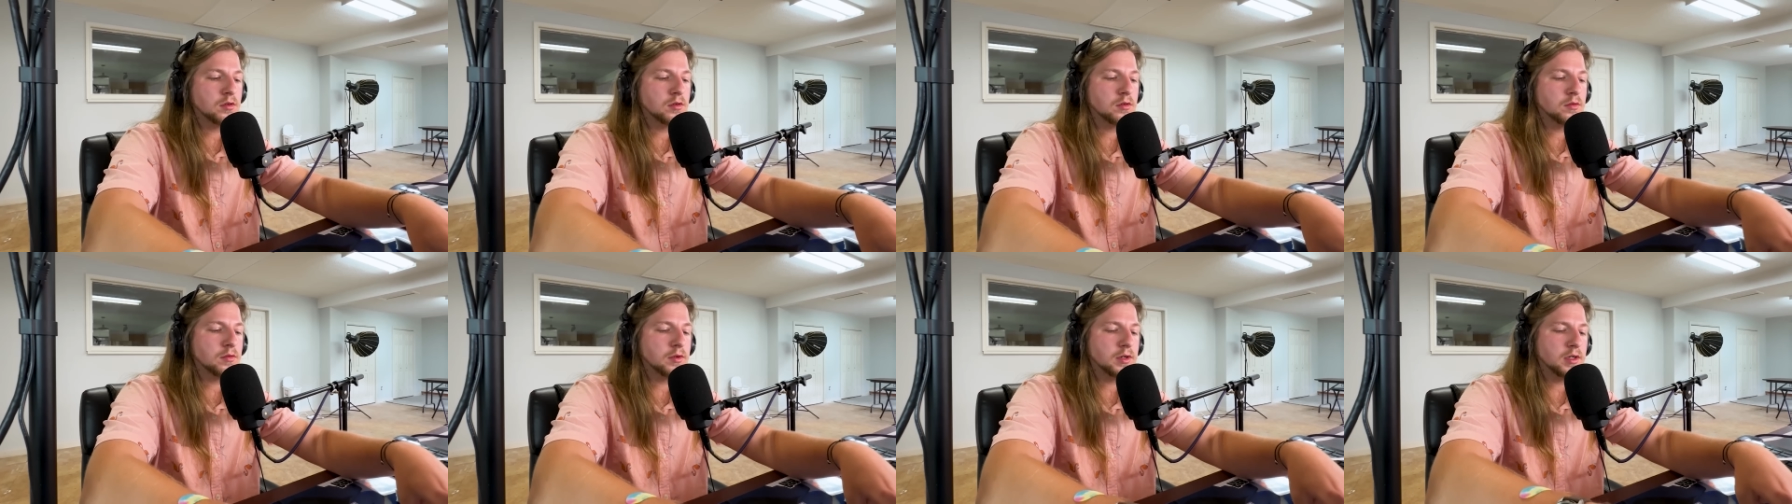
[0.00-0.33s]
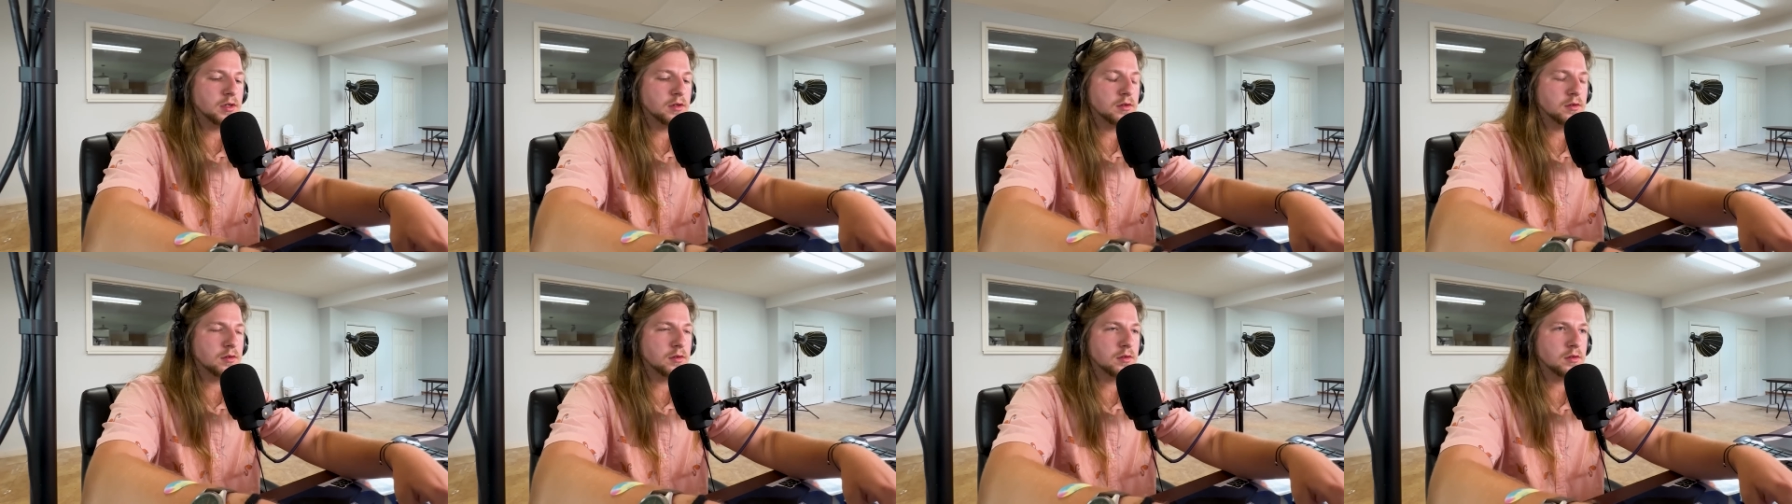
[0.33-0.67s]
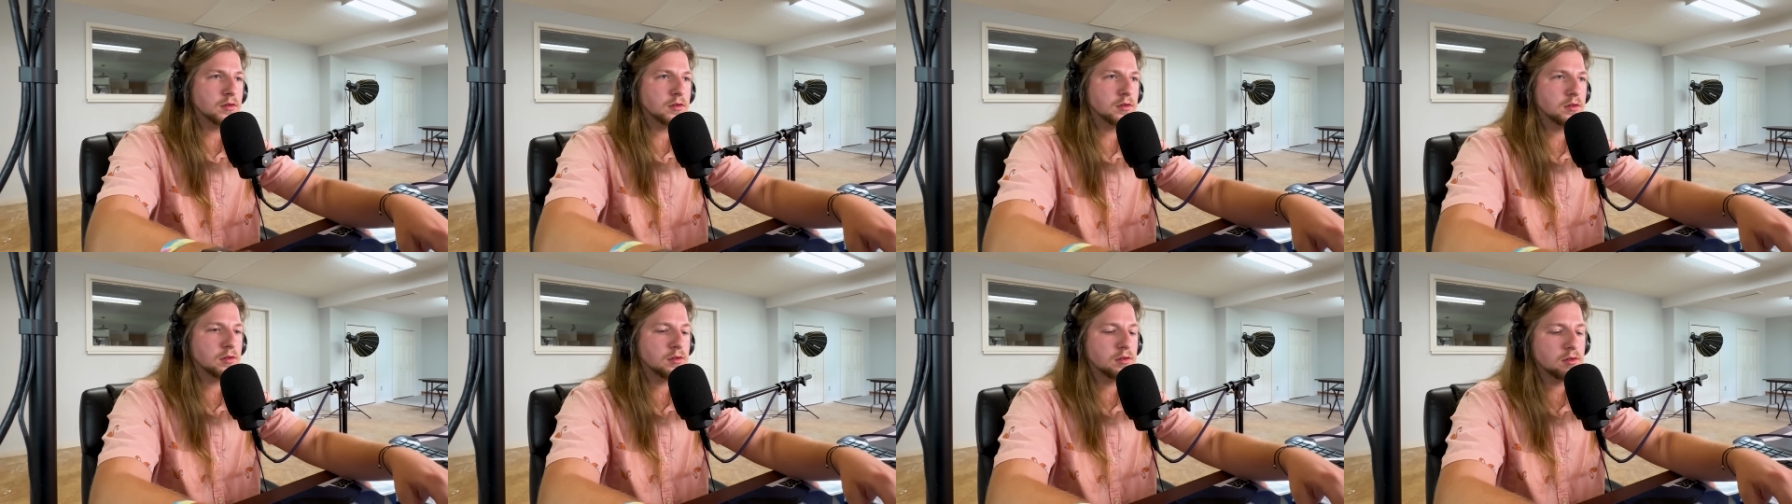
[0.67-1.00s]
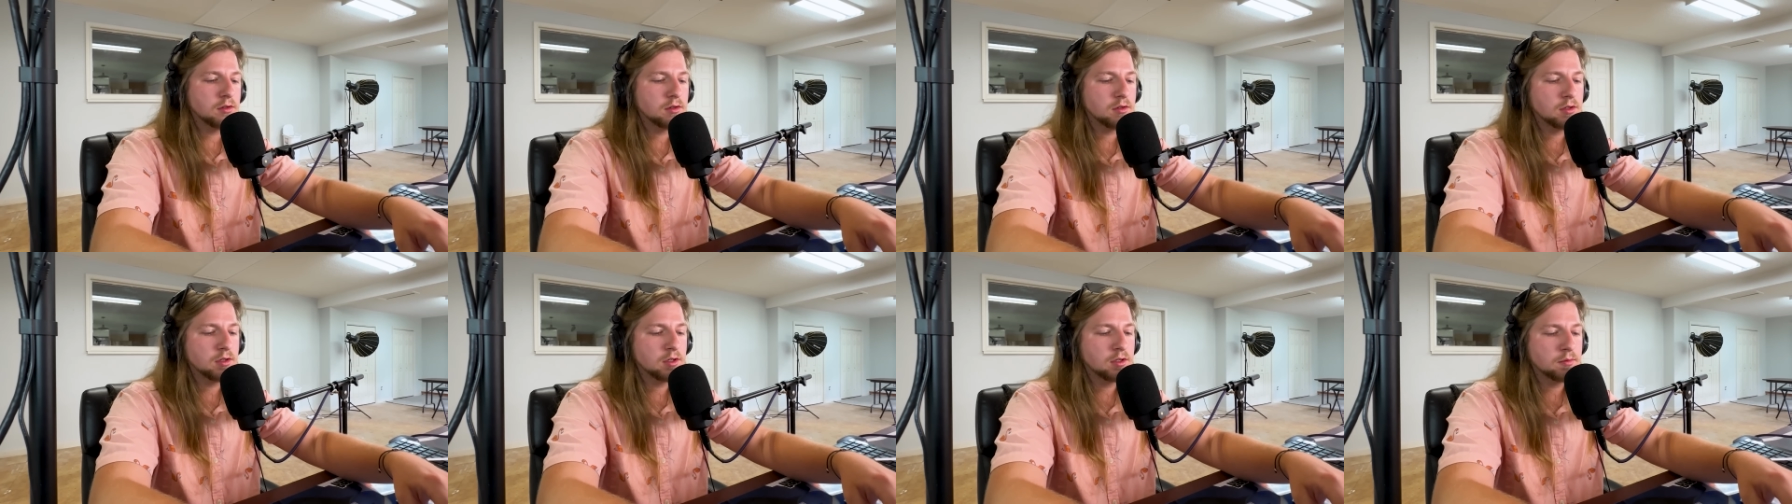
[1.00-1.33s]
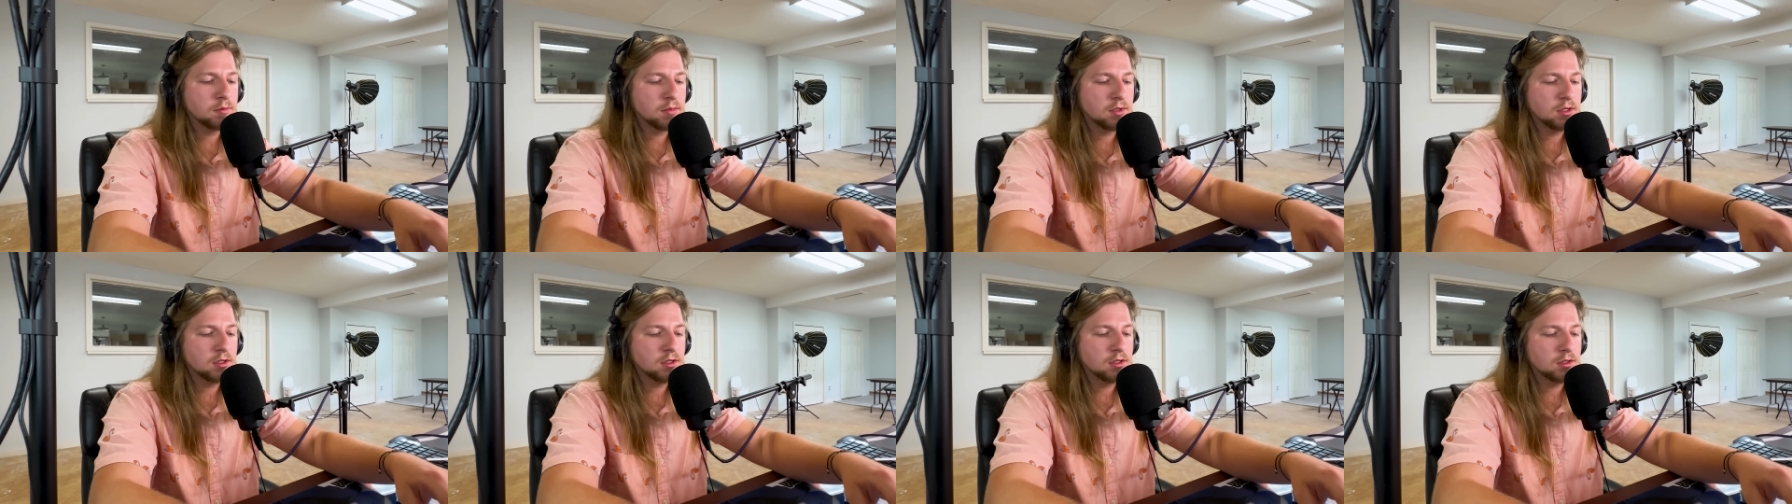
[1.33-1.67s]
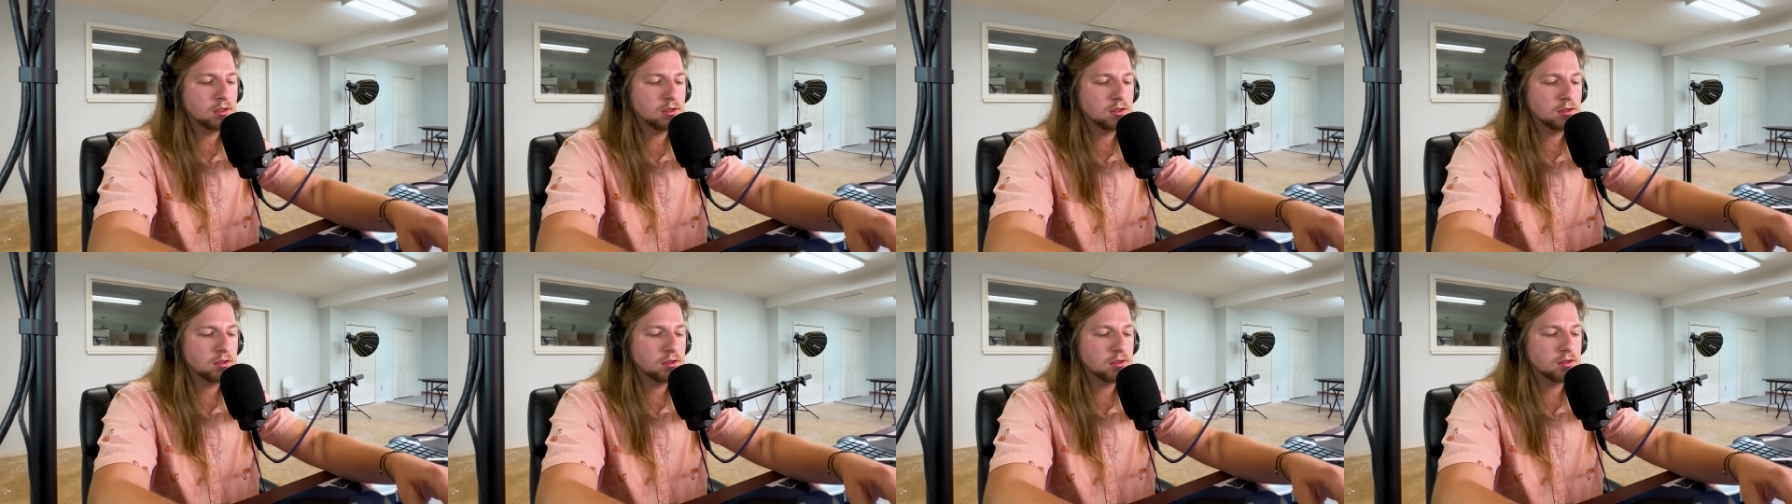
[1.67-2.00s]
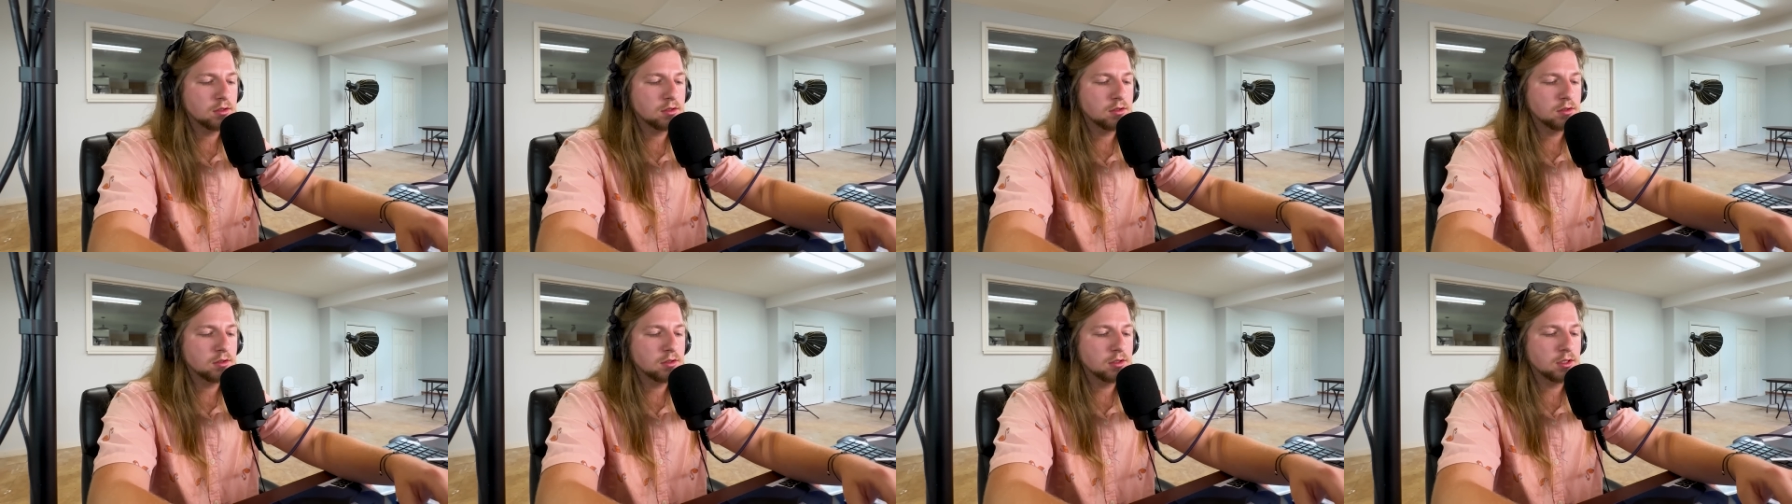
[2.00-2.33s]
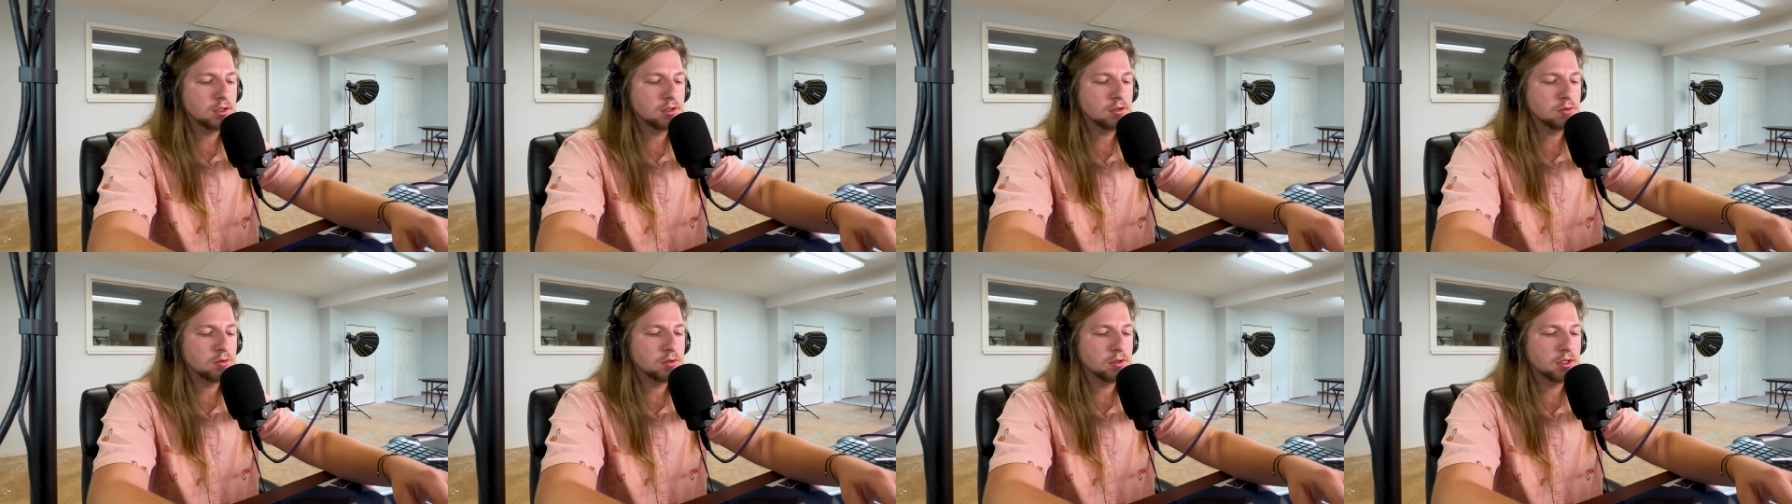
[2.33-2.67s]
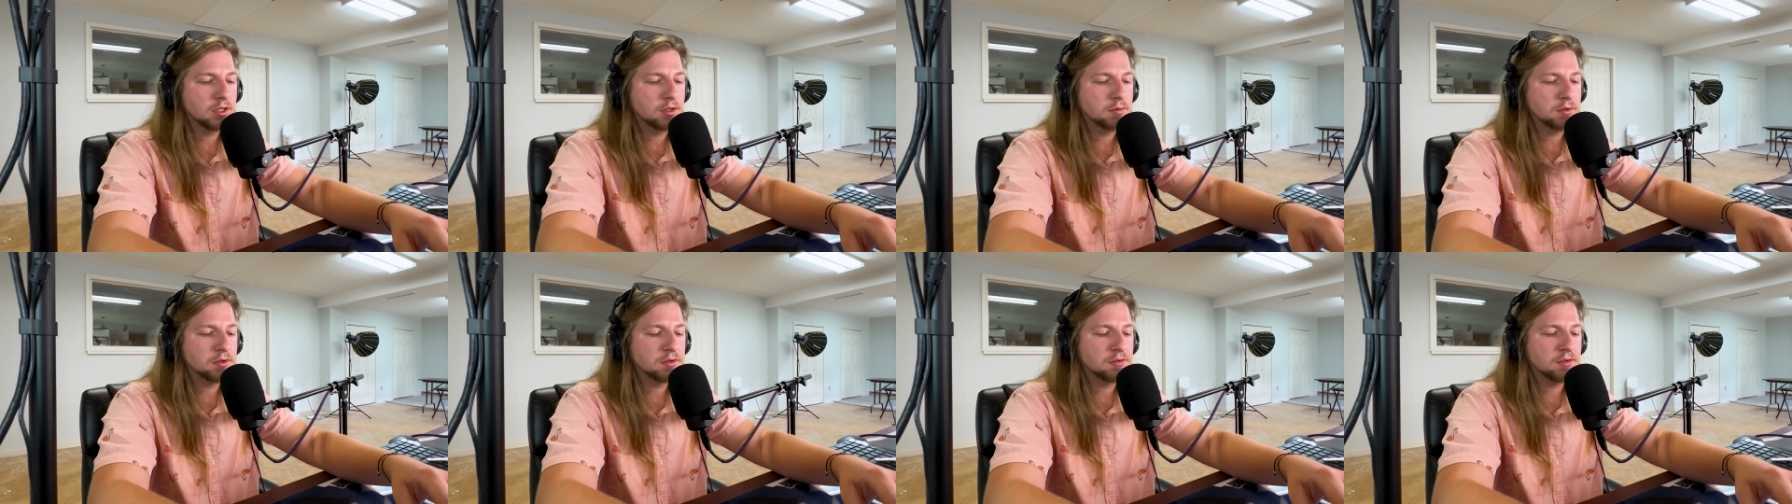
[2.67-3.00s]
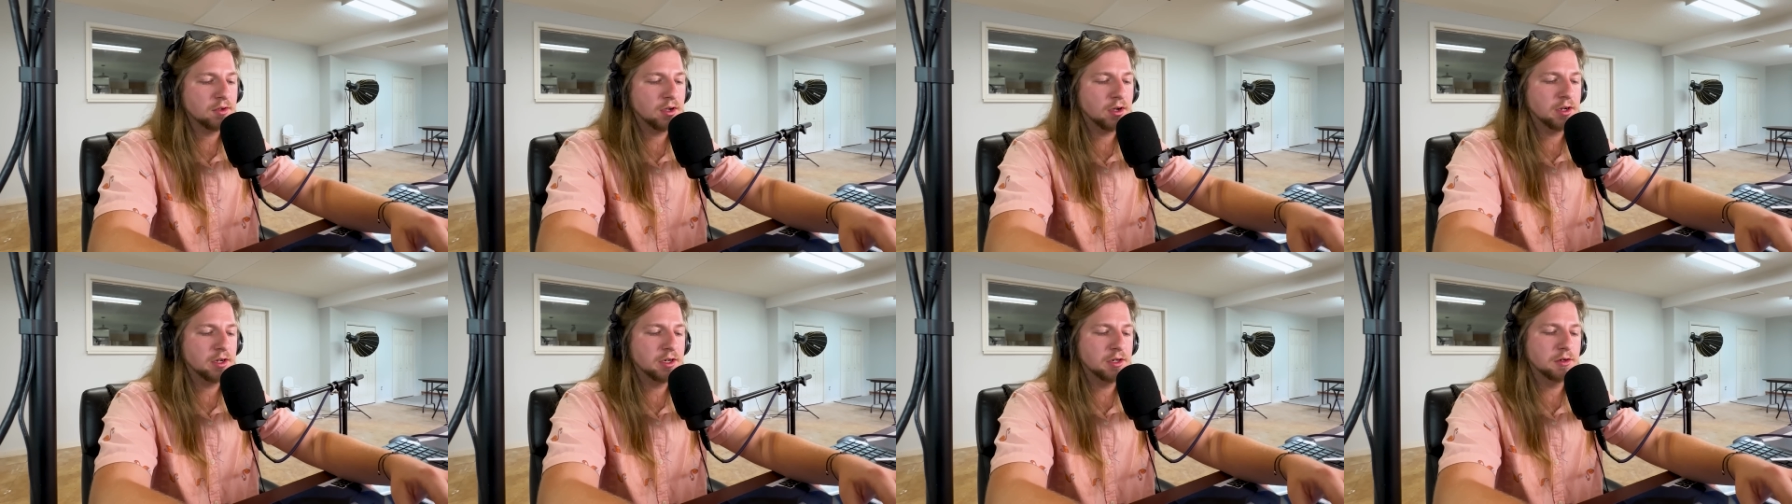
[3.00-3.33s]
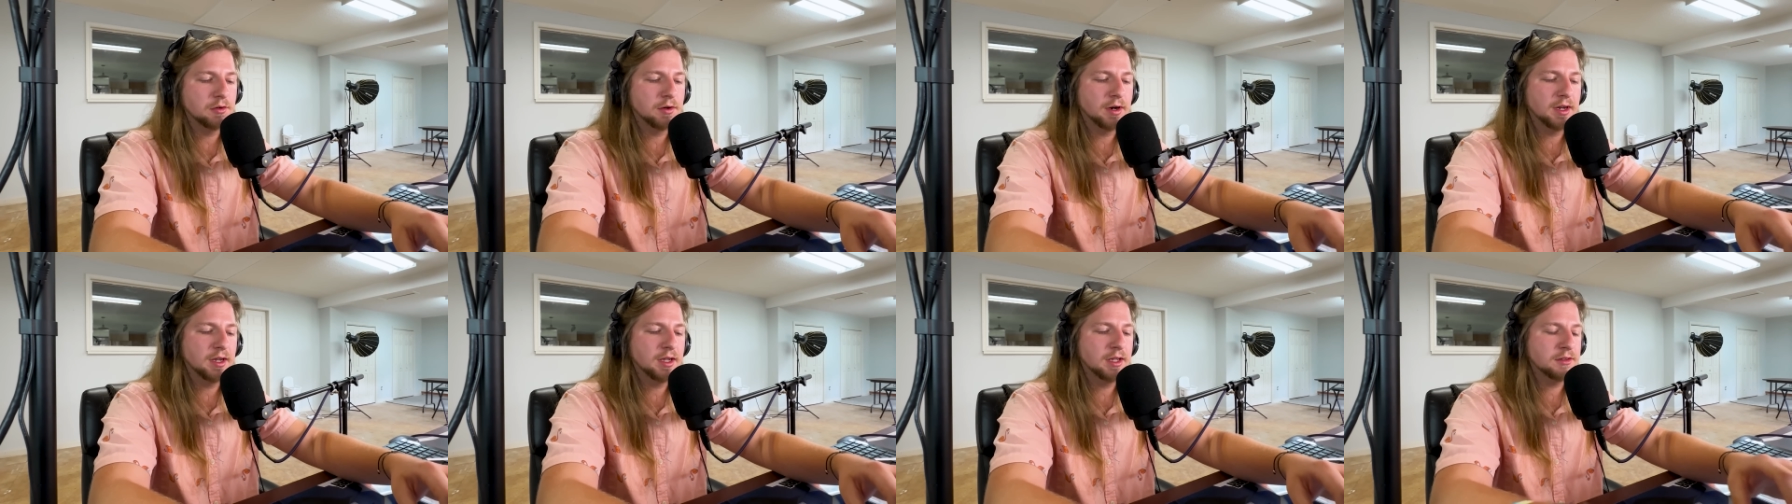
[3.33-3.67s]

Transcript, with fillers: Wait, am I? In 28 plus. Oh, you're right.